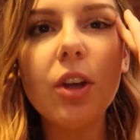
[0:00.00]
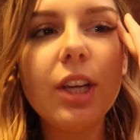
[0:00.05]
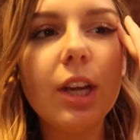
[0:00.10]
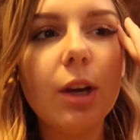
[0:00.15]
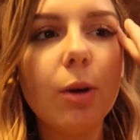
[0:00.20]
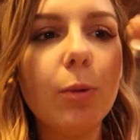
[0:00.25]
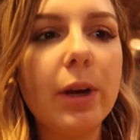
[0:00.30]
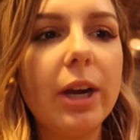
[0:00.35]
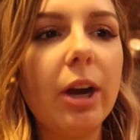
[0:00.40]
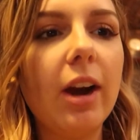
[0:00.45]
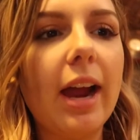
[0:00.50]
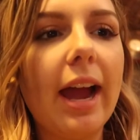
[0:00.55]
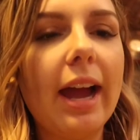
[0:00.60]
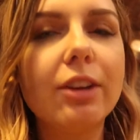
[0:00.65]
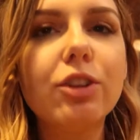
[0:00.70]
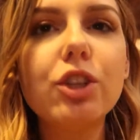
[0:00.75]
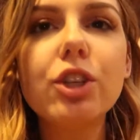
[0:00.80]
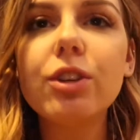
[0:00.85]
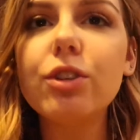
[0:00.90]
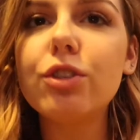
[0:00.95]
Here we are
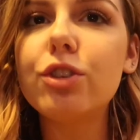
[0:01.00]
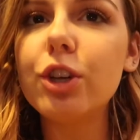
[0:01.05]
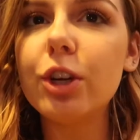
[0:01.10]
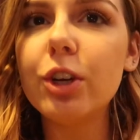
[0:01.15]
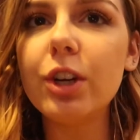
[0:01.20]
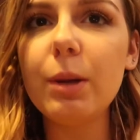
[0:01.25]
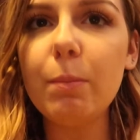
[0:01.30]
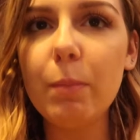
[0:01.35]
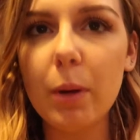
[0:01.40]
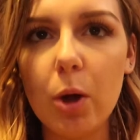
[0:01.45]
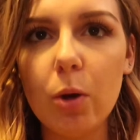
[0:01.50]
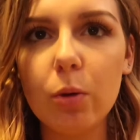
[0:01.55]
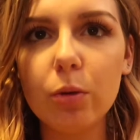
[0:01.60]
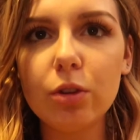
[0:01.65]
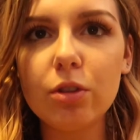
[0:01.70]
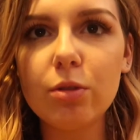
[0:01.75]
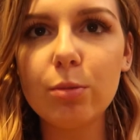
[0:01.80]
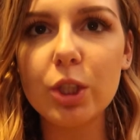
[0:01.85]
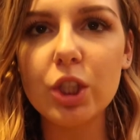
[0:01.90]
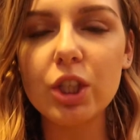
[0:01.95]
at Dirty
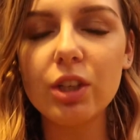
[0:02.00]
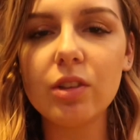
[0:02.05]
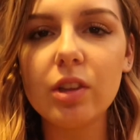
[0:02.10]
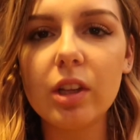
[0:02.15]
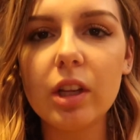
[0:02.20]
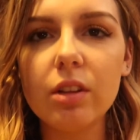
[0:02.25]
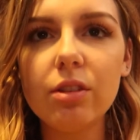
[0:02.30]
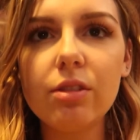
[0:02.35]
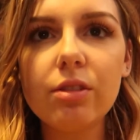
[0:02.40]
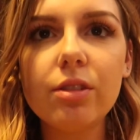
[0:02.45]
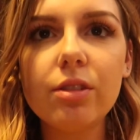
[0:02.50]
Bones, which is this